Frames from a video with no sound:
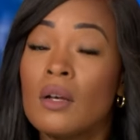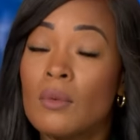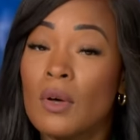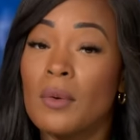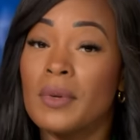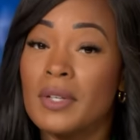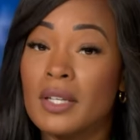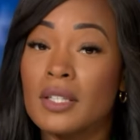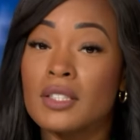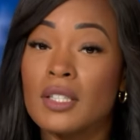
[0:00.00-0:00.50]

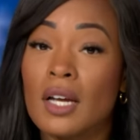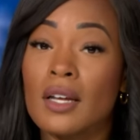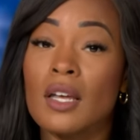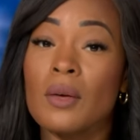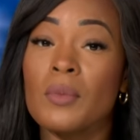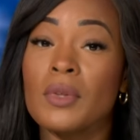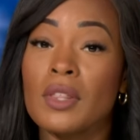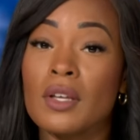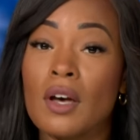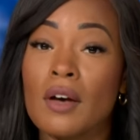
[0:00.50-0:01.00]
Well, we did check
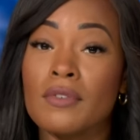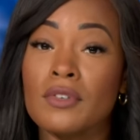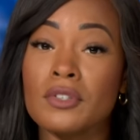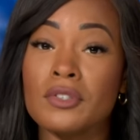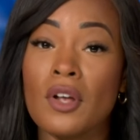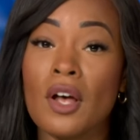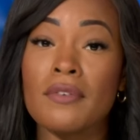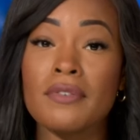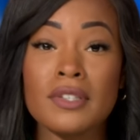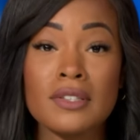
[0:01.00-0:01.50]
in with the
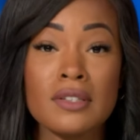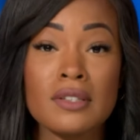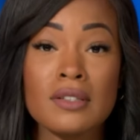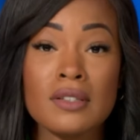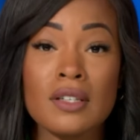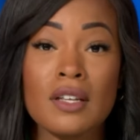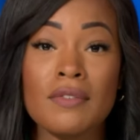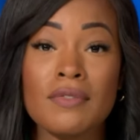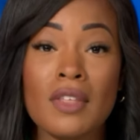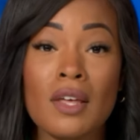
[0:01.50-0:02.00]
governor's office to
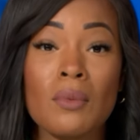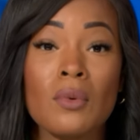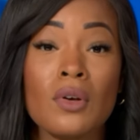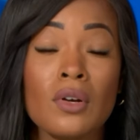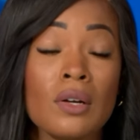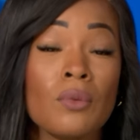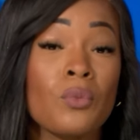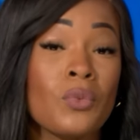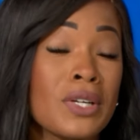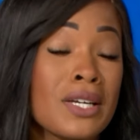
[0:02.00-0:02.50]
see if they will
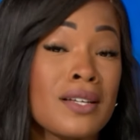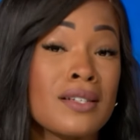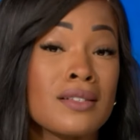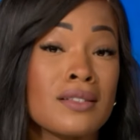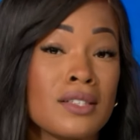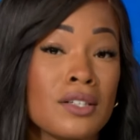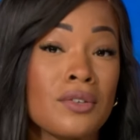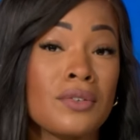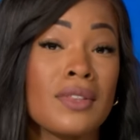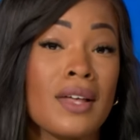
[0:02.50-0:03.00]

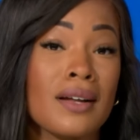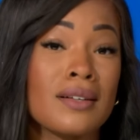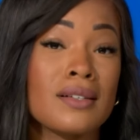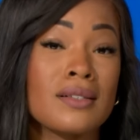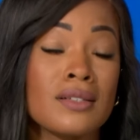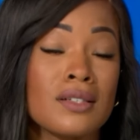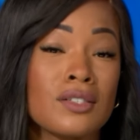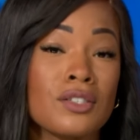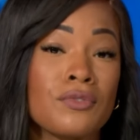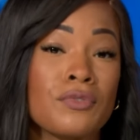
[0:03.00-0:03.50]
reconsider that
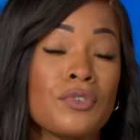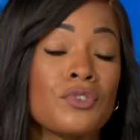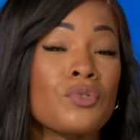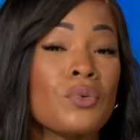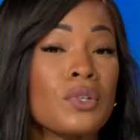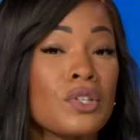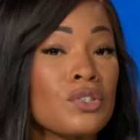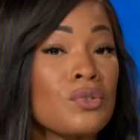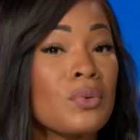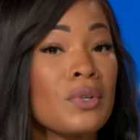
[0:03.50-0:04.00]
decision for
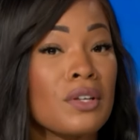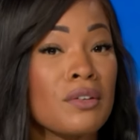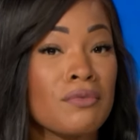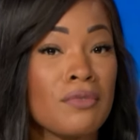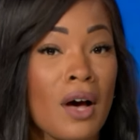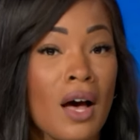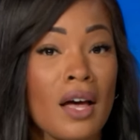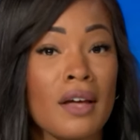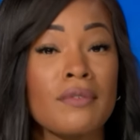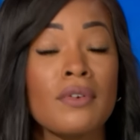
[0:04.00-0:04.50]
twenty
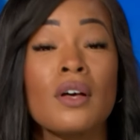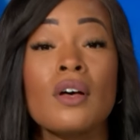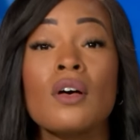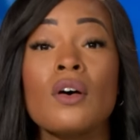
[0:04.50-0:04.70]
twenty-five.